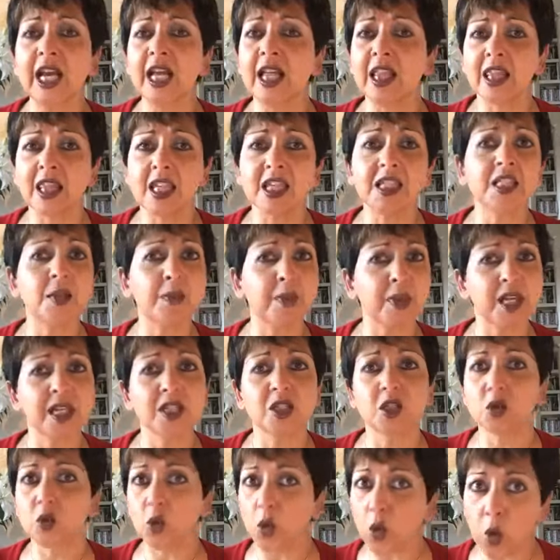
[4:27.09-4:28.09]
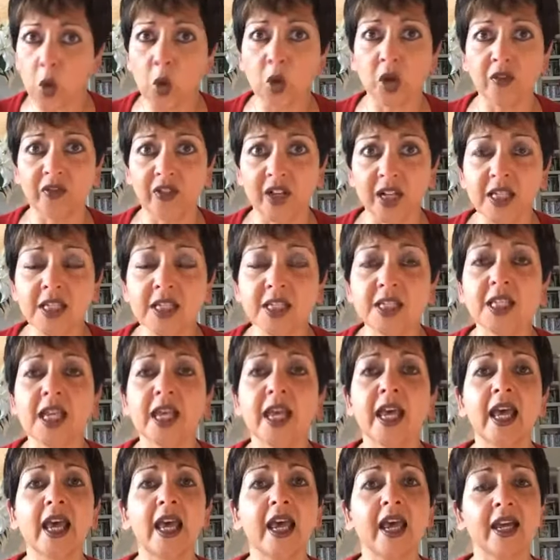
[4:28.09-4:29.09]
This applies to all of us.
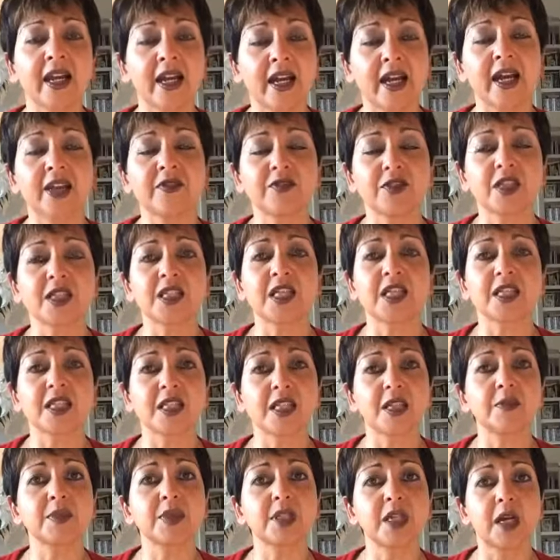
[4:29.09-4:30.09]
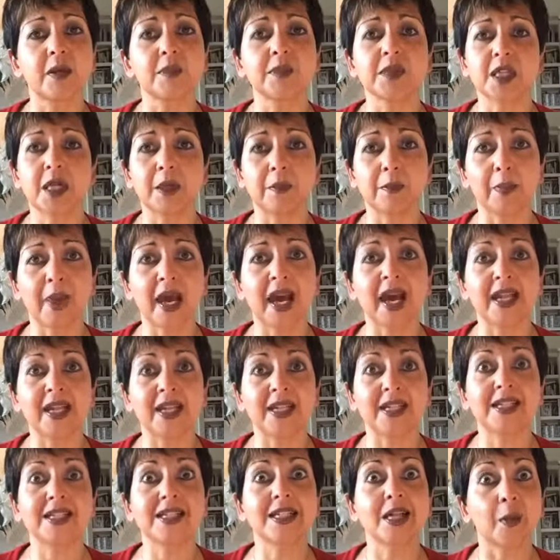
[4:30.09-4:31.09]
And I have to say sometimes I'm bad
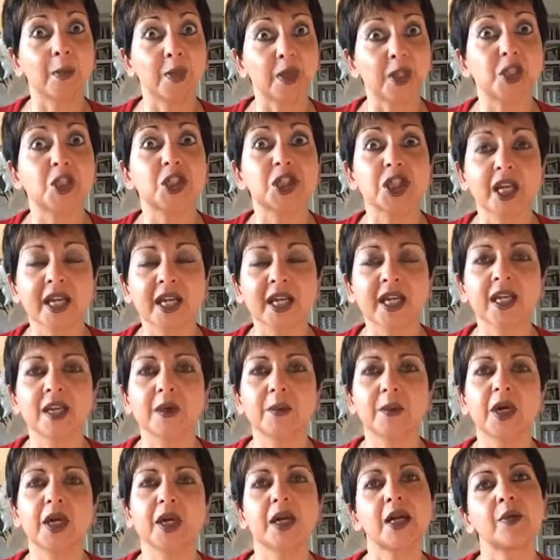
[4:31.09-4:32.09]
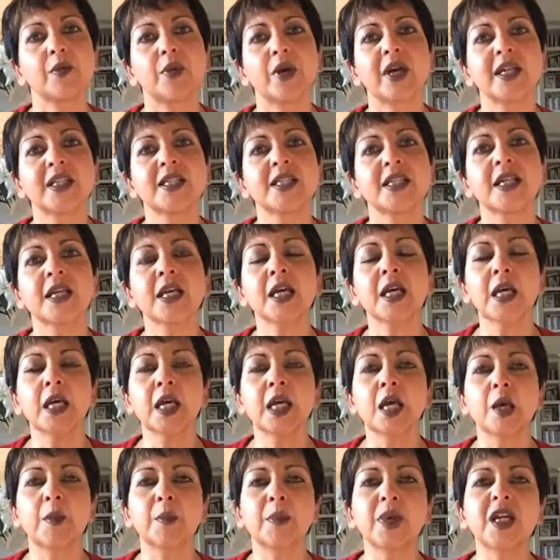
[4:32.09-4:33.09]
at double checking my writing.
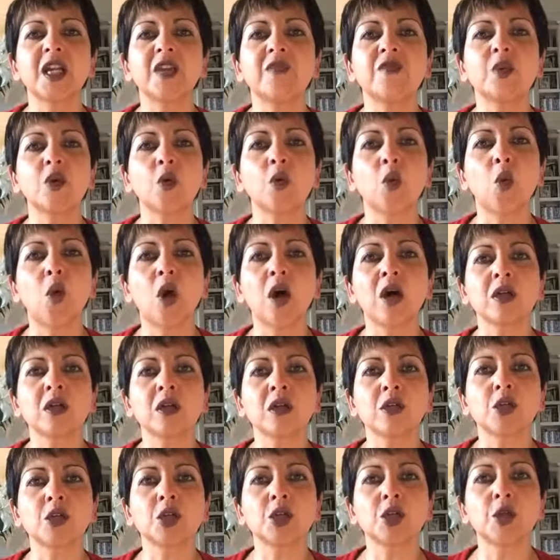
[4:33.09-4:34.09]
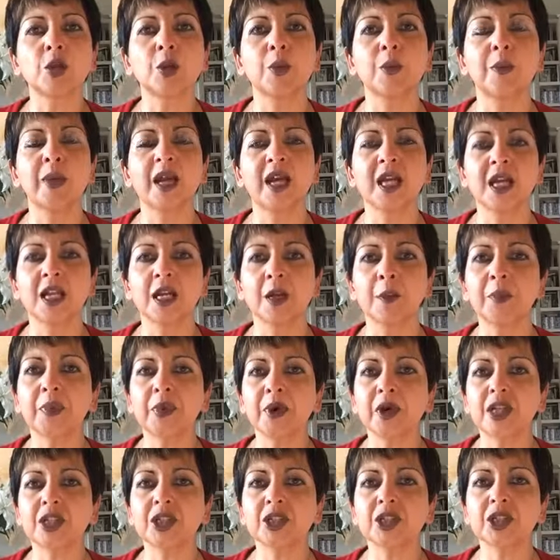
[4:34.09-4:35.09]
But if you want to make an
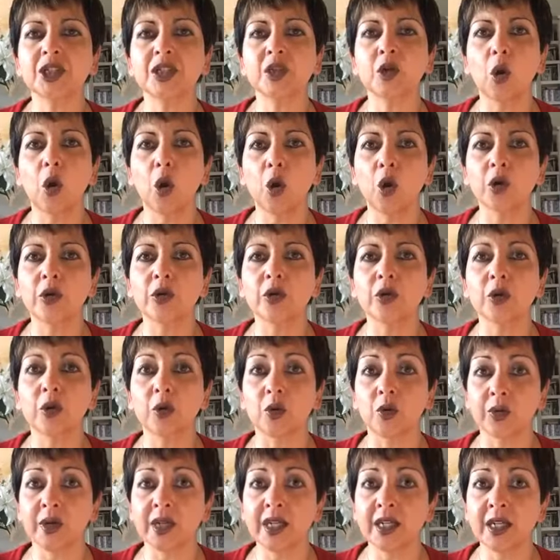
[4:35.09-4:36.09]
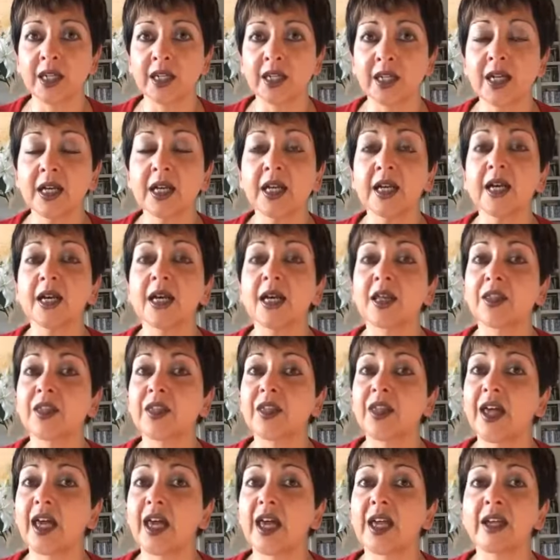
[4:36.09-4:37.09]
impression on your reader,
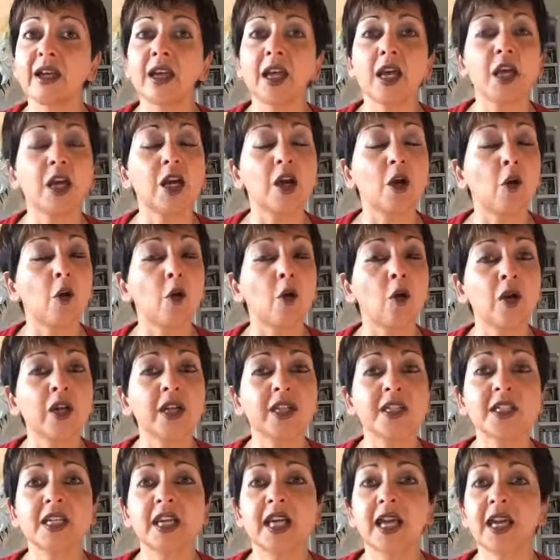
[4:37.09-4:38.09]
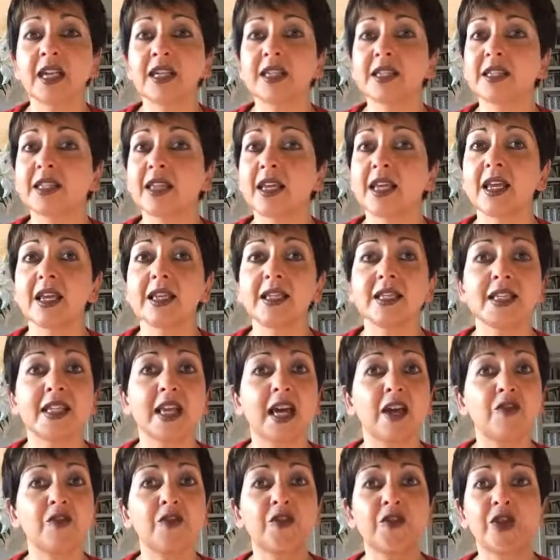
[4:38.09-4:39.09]
then all it takes is
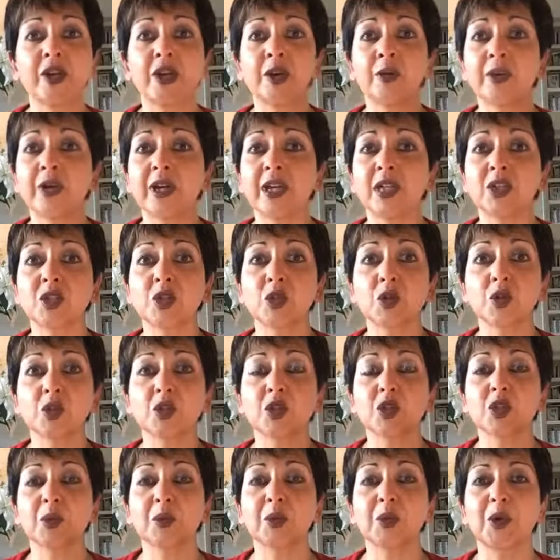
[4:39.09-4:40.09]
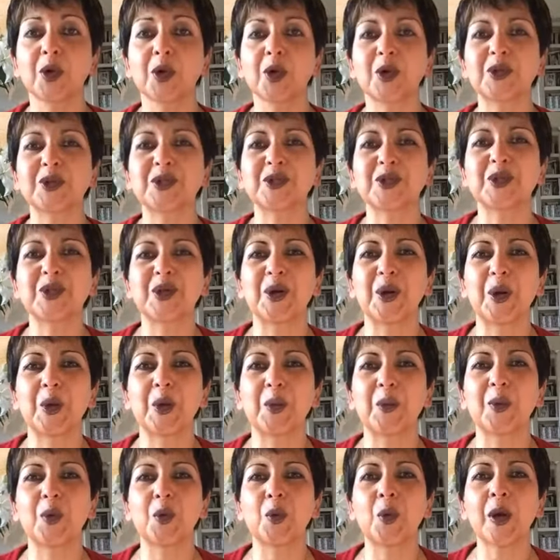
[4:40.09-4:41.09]
that free resource to put onto your
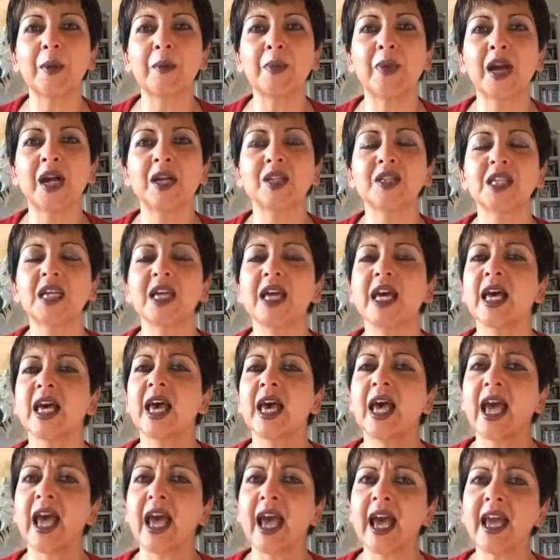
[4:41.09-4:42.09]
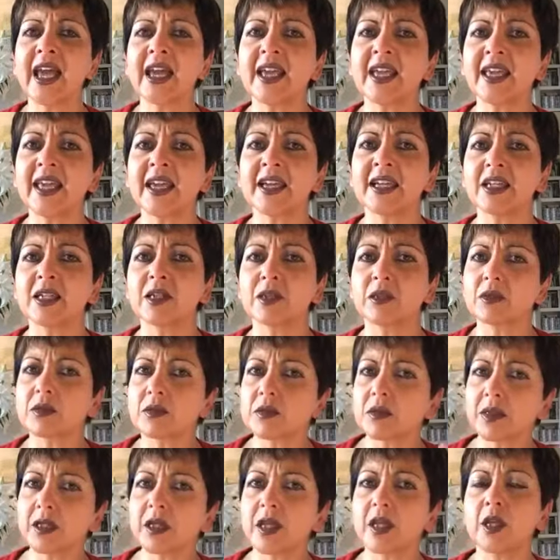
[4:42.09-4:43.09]
web browser and get it,
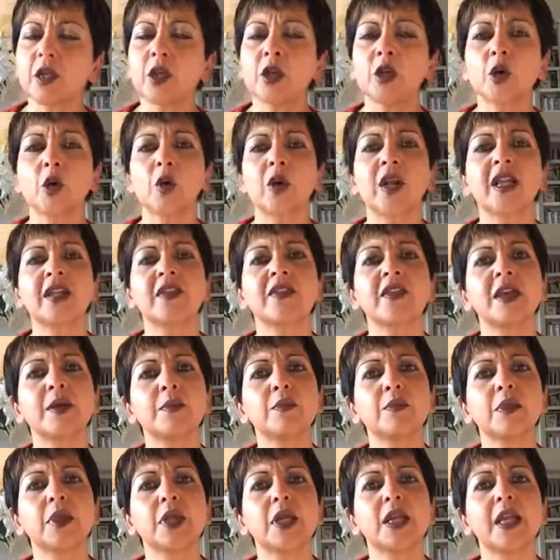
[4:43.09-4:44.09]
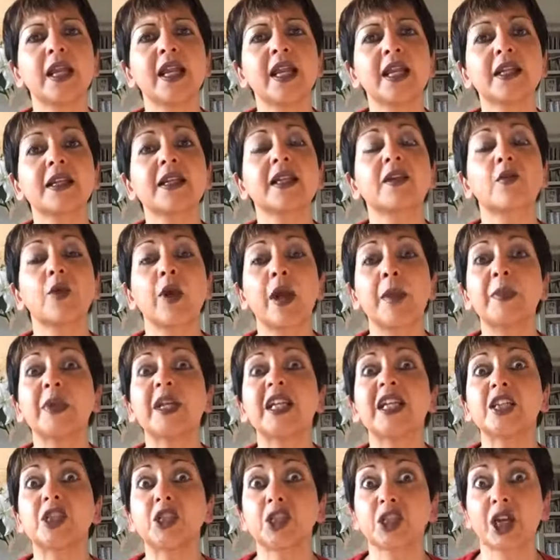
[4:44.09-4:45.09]
let
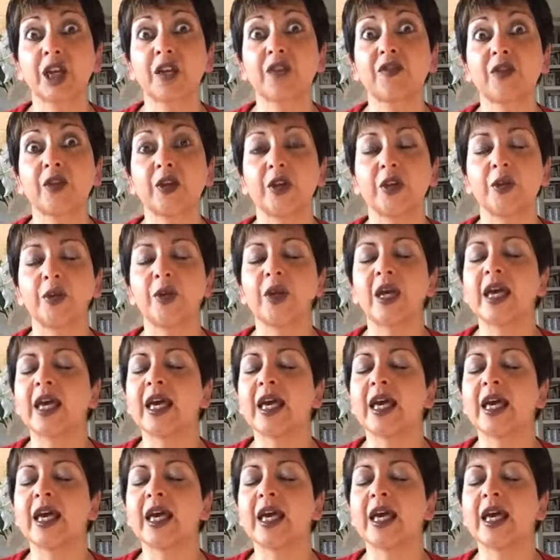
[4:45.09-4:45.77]
Grammarly check for you.